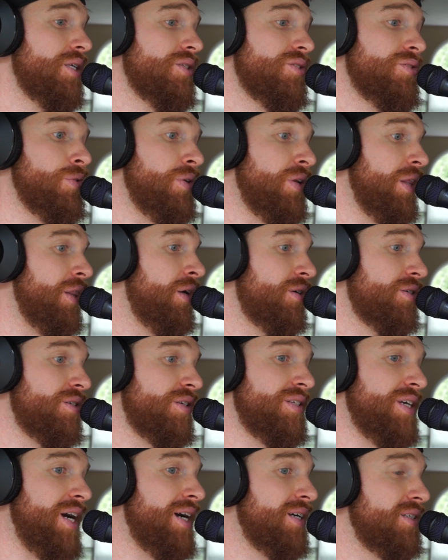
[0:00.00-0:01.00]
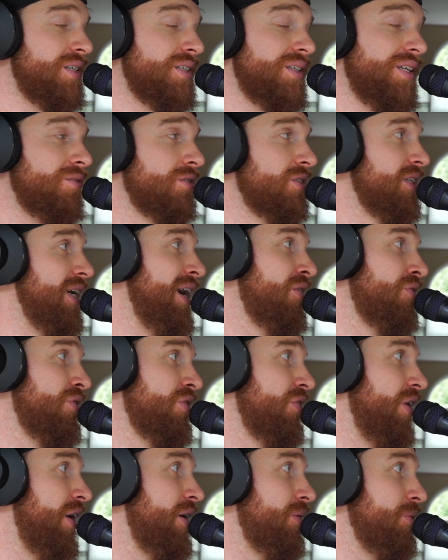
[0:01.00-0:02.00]
Dude, there's a toxic level to every
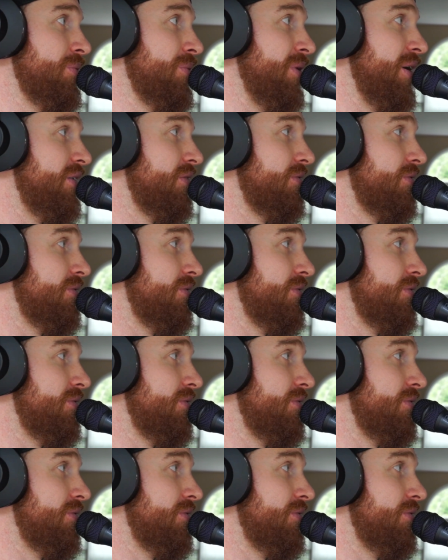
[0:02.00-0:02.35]
vitamin, man.